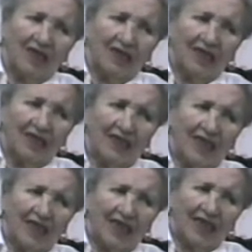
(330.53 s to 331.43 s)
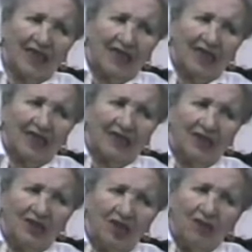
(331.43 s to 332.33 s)
Uh,
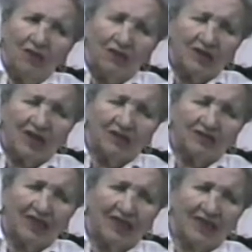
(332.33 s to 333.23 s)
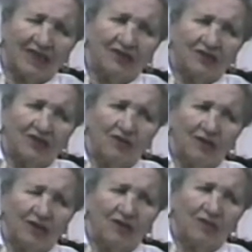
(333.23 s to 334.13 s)
no, not really. In
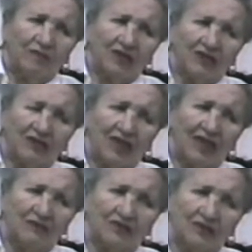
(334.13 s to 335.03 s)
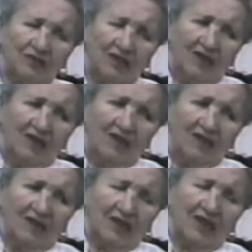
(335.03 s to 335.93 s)
Cuba, no, because I was
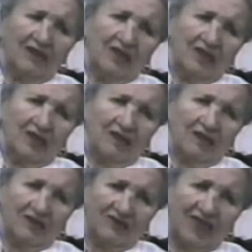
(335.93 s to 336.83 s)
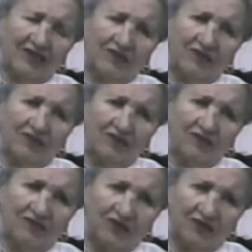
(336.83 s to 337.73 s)
uh, in the uh, Central
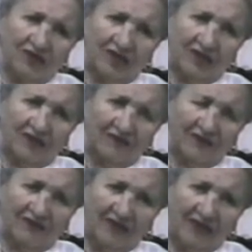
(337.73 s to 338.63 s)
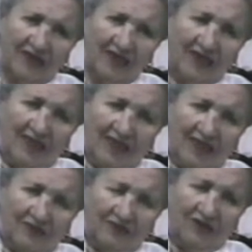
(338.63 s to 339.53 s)
University of Havana.
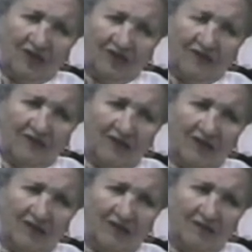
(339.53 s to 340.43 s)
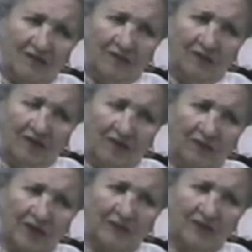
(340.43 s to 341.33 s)
I was not in, uh,
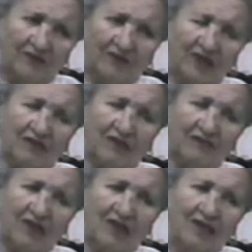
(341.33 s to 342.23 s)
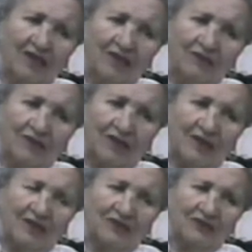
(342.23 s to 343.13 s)
among the people of Villanueva.
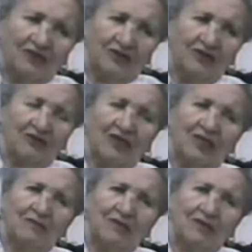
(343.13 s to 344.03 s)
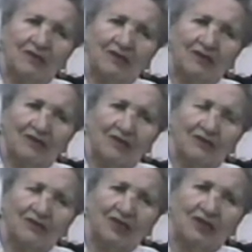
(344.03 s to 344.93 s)
We consider them
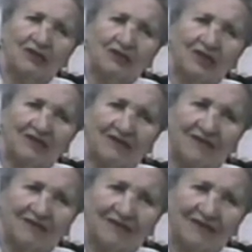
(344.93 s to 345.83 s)
uh, goody-goodies.